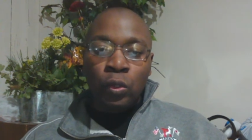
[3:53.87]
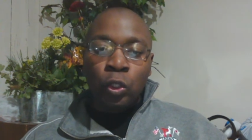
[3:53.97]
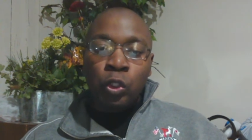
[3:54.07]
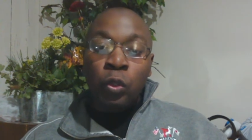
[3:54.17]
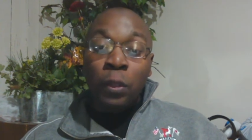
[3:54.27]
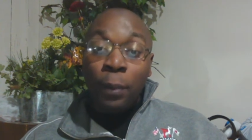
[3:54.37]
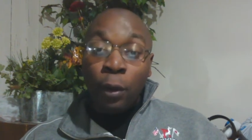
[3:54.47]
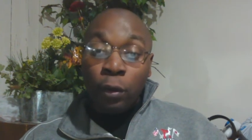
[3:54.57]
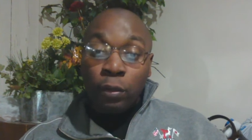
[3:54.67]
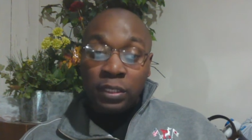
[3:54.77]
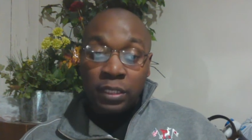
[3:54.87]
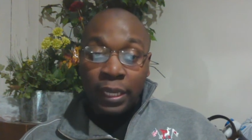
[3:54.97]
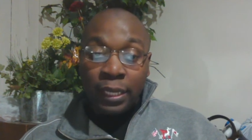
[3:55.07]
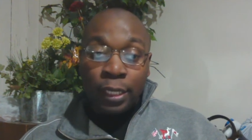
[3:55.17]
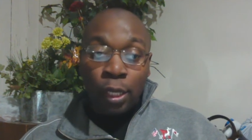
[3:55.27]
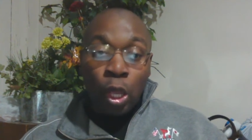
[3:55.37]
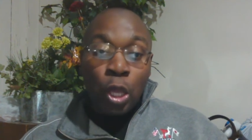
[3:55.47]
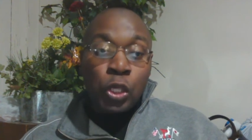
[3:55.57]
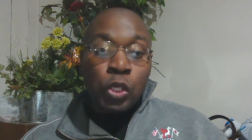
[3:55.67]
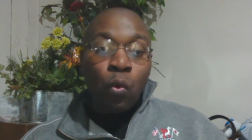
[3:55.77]
to the person
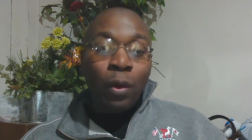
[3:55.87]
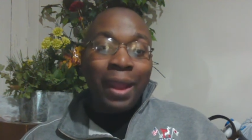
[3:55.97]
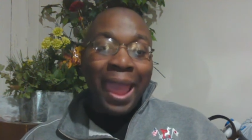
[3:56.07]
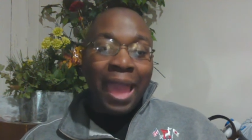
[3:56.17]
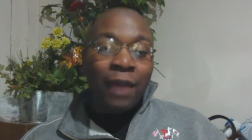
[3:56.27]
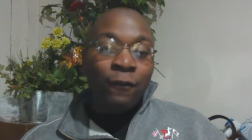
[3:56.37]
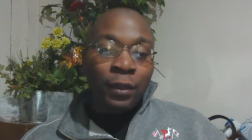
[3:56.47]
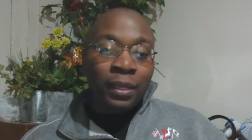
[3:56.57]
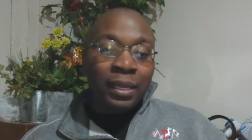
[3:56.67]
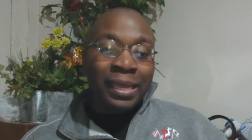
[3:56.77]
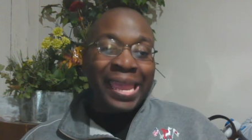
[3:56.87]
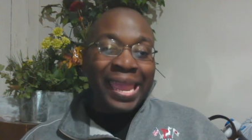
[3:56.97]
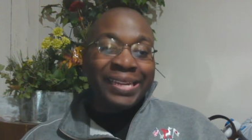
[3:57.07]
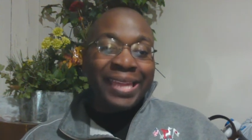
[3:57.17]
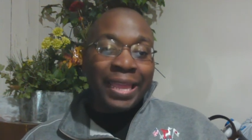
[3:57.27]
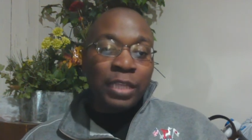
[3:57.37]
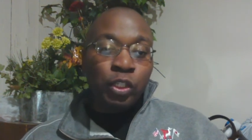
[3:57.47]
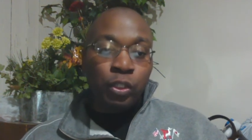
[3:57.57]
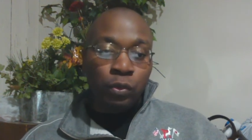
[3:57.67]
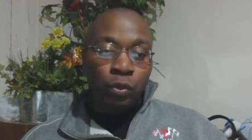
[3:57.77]
you are having an
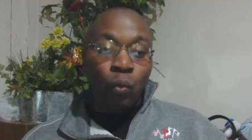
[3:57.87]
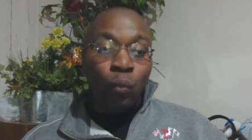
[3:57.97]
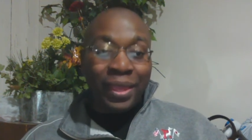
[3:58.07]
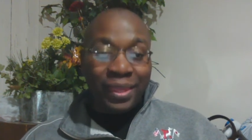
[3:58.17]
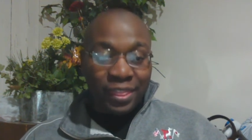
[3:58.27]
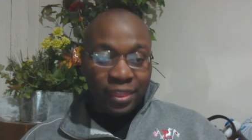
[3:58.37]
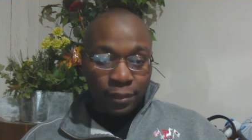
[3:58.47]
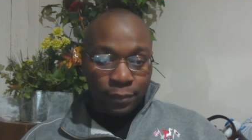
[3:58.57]
issue with.